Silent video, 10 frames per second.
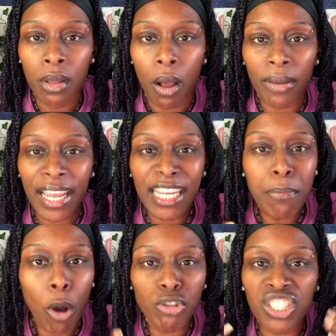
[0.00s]
Okay,
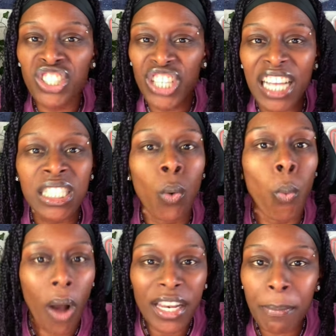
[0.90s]
emotions just
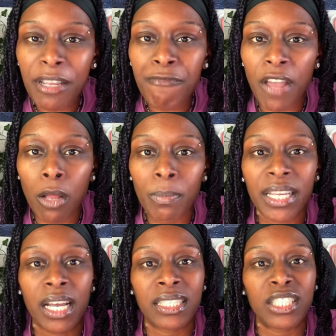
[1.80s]
want to be felt
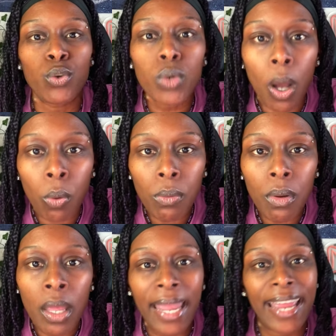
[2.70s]
because you know,
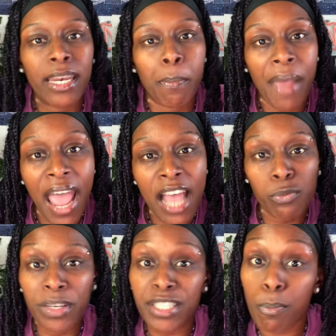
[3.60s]
in the past
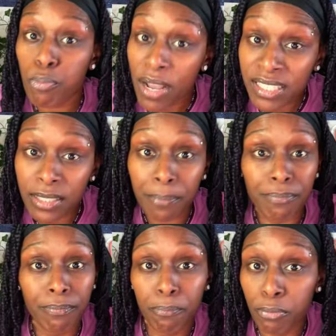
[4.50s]
we suppressed them.
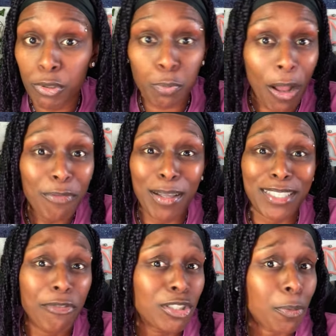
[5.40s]
I was about to
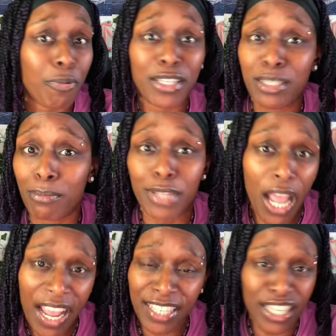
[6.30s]
say we suppressed them
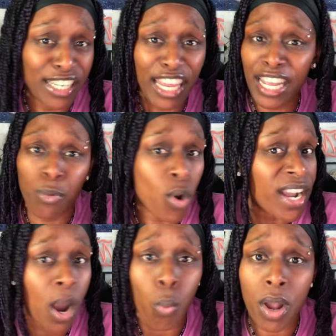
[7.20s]
things, and that ain't work
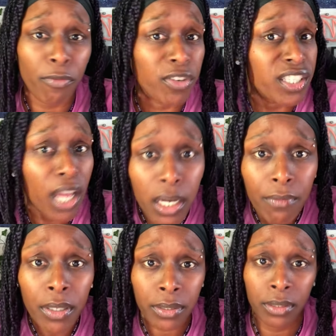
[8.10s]
out well for none
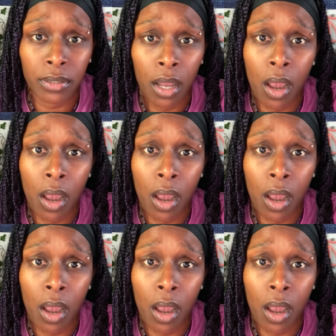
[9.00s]
of us.